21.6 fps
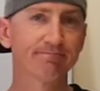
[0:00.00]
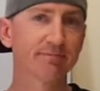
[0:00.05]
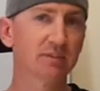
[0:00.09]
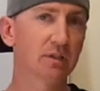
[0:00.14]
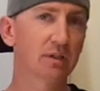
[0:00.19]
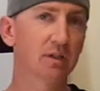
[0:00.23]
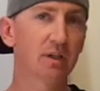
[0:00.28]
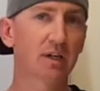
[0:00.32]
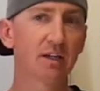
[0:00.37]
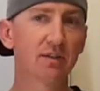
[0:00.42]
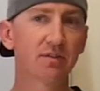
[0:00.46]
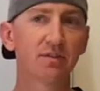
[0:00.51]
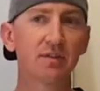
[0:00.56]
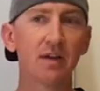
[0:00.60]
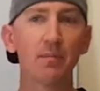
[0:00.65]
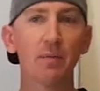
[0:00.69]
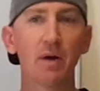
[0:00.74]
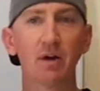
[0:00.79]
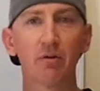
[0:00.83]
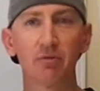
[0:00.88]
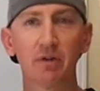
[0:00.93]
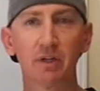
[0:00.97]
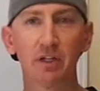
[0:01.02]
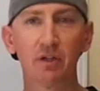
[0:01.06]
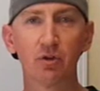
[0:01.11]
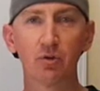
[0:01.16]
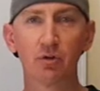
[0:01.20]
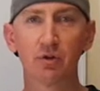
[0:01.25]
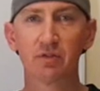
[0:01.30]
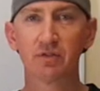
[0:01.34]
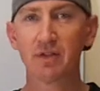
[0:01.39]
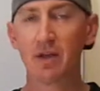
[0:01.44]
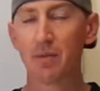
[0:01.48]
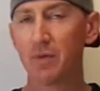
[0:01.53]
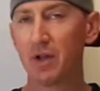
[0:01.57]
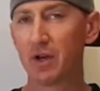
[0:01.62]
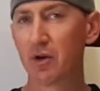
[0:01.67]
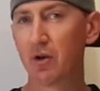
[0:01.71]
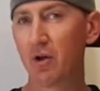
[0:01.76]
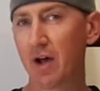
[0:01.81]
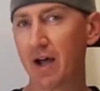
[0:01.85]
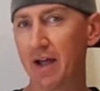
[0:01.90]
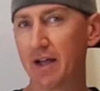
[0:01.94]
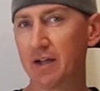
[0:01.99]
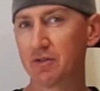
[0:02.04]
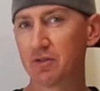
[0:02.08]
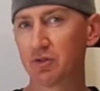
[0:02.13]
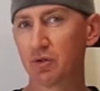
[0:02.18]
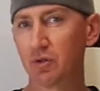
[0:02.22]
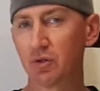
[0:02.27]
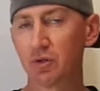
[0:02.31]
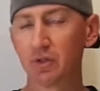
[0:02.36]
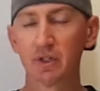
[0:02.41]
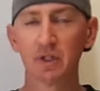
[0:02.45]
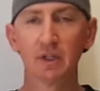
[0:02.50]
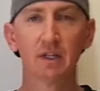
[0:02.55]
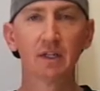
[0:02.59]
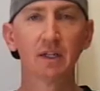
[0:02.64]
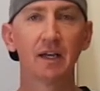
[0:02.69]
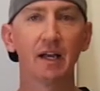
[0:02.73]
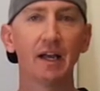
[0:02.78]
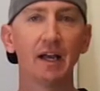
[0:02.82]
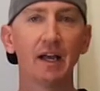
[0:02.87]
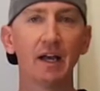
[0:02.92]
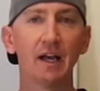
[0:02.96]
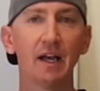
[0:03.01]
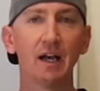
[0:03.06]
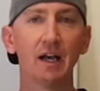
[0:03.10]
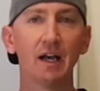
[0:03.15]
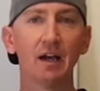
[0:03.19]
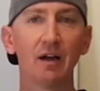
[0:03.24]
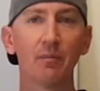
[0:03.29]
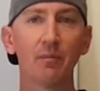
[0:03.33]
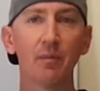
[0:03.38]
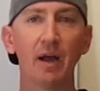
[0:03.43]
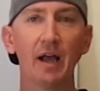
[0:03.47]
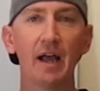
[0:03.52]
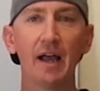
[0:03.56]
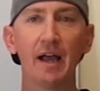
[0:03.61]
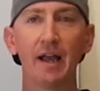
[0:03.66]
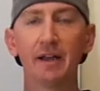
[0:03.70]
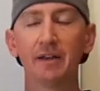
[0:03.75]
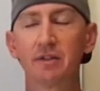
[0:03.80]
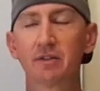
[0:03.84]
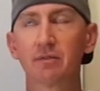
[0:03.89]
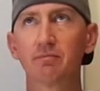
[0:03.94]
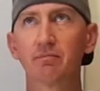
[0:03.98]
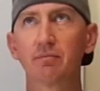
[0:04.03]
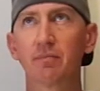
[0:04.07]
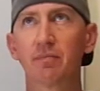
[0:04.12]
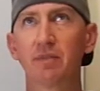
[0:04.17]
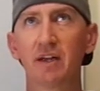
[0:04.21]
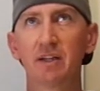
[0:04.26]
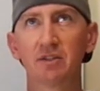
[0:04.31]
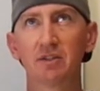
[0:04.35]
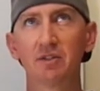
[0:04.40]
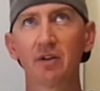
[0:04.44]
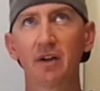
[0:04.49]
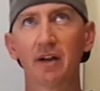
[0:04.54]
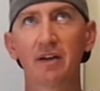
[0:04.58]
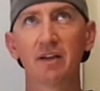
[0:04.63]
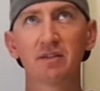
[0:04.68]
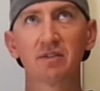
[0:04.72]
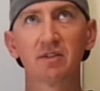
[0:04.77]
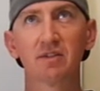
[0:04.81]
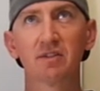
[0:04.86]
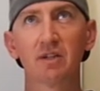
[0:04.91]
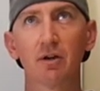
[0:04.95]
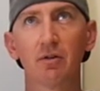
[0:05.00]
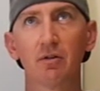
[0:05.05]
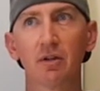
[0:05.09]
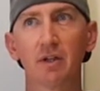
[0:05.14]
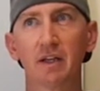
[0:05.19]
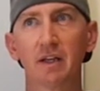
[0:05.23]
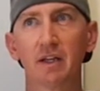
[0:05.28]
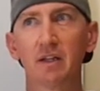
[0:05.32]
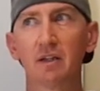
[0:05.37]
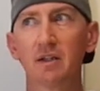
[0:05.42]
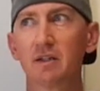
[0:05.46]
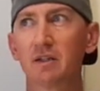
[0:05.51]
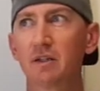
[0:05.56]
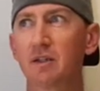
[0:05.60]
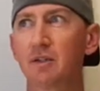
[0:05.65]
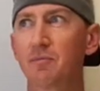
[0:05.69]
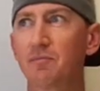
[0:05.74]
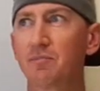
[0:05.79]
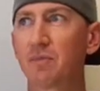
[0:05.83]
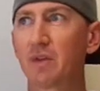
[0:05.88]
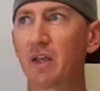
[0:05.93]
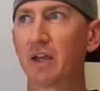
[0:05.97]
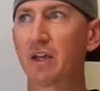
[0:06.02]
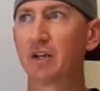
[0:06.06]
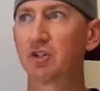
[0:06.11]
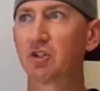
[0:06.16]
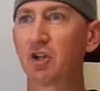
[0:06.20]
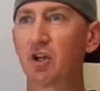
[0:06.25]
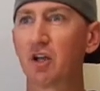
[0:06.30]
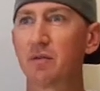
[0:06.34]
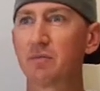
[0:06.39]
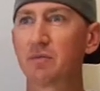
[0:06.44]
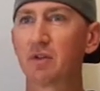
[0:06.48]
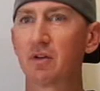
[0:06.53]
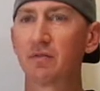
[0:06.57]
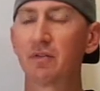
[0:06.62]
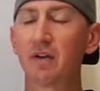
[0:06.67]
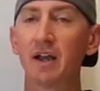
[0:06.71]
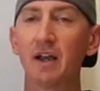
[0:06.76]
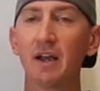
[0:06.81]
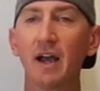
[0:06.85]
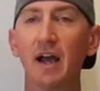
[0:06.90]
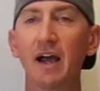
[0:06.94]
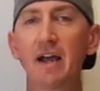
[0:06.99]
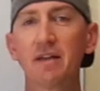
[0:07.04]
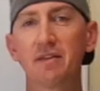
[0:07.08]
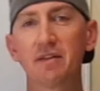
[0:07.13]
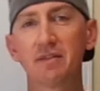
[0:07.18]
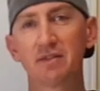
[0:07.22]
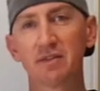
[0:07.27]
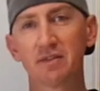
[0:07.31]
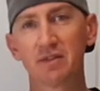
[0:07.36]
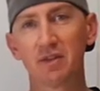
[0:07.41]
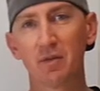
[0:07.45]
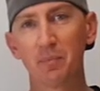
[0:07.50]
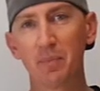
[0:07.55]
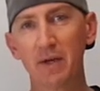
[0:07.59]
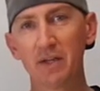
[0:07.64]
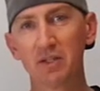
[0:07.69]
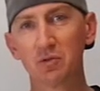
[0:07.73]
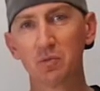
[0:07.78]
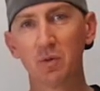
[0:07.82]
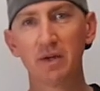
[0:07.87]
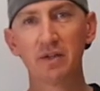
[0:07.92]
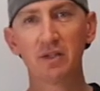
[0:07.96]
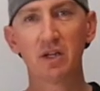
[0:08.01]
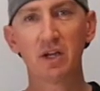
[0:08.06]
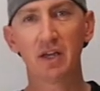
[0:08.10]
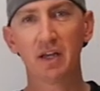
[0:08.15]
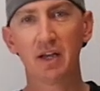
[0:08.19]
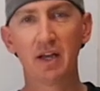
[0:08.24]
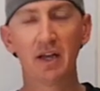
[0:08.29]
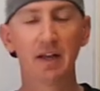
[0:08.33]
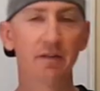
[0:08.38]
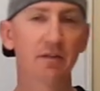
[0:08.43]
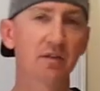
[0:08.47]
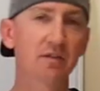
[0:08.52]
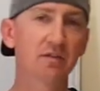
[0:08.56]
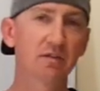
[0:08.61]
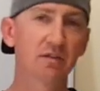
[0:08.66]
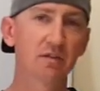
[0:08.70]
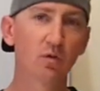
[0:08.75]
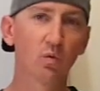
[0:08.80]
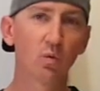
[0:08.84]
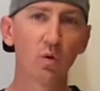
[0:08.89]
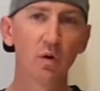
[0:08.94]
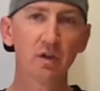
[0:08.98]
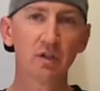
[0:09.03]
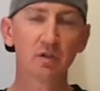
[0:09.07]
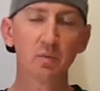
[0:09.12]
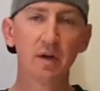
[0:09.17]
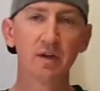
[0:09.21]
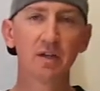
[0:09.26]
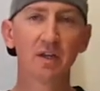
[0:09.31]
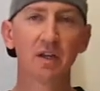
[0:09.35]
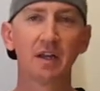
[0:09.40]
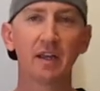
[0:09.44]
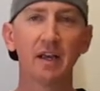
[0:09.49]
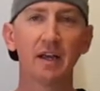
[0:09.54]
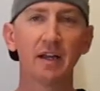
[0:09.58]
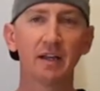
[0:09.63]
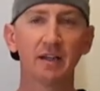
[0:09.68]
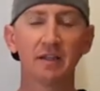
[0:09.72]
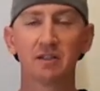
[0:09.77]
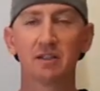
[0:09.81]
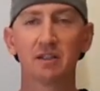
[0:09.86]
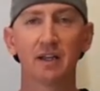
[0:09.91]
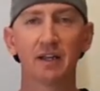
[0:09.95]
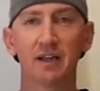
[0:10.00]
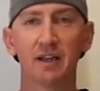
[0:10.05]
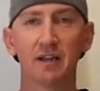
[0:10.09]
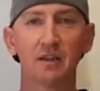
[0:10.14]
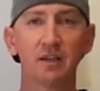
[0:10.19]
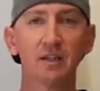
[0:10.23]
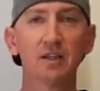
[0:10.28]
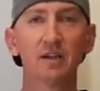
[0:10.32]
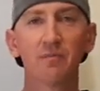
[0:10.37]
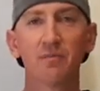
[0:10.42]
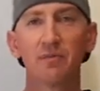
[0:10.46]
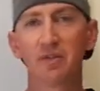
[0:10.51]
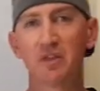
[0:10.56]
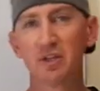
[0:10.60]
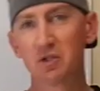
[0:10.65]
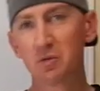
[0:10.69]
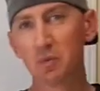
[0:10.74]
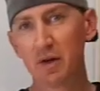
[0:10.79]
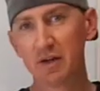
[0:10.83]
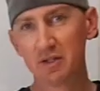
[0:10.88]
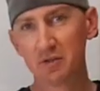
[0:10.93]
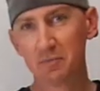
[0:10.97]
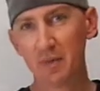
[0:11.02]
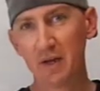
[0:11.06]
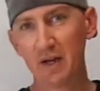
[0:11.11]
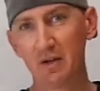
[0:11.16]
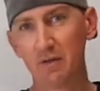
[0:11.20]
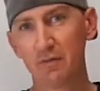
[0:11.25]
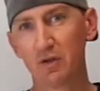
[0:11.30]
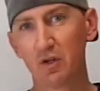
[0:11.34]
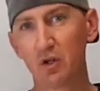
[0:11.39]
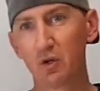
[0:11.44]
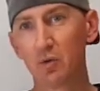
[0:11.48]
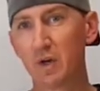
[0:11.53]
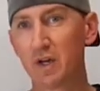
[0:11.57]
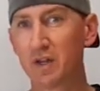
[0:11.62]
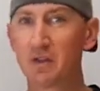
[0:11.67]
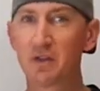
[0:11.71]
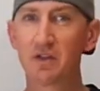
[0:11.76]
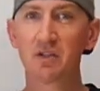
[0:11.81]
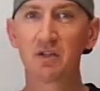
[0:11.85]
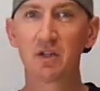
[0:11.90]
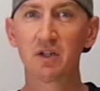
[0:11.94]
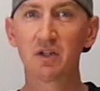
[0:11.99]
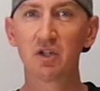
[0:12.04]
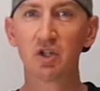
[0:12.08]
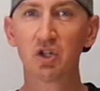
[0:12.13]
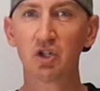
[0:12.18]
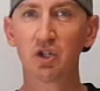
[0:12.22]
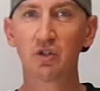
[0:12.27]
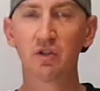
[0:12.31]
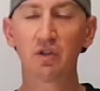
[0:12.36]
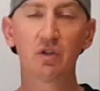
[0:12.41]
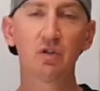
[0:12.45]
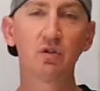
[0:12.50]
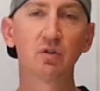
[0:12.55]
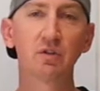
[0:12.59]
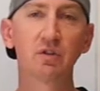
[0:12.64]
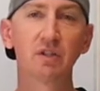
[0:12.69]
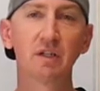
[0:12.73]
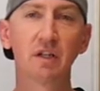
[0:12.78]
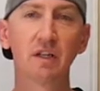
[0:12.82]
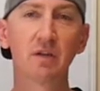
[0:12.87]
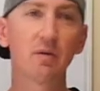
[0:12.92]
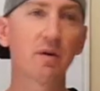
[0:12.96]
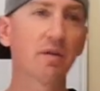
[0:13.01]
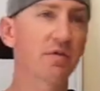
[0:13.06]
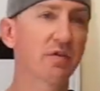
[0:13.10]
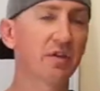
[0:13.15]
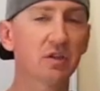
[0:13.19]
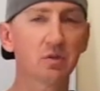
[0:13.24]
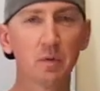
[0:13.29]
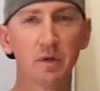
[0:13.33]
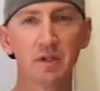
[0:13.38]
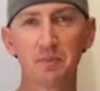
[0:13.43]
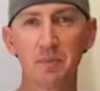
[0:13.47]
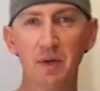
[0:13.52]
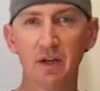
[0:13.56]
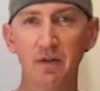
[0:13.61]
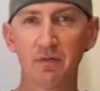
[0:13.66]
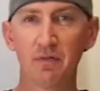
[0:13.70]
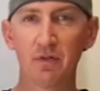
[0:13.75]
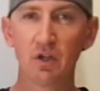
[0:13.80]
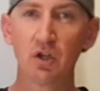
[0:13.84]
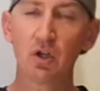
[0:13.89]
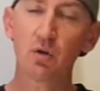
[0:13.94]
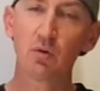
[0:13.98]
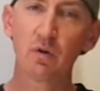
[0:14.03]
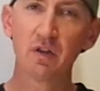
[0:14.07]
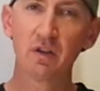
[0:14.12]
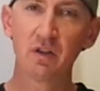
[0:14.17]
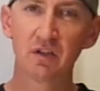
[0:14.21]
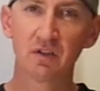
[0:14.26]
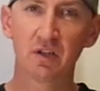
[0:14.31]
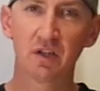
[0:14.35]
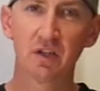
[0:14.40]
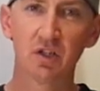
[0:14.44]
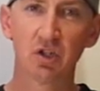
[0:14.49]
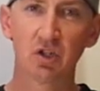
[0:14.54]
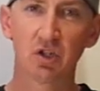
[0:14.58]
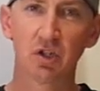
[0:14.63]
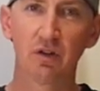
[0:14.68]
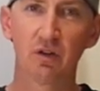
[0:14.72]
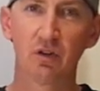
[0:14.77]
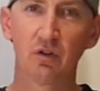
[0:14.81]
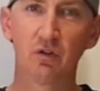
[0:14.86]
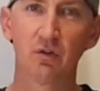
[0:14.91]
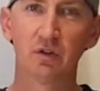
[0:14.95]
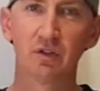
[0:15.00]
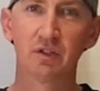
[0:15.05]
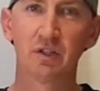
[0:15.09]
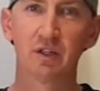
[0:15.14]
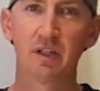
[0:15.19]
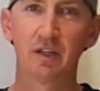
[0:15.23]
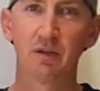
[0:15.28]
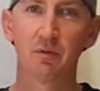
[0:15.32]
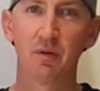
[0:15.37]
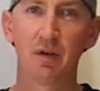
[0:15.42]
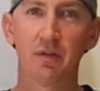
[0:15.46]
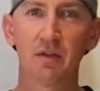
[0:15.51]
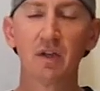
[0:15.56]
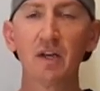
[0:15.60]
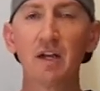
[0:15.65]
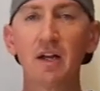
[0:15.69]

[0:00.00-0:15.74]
All right. Some are really good. Some are not as good. And that's not necessarily in terms of, hey, this is the best one you can get, this is the worst one you can get. It's like, this one is better for you in this condition that you're dealing with, this one's better for you in this condition that you're dealing with,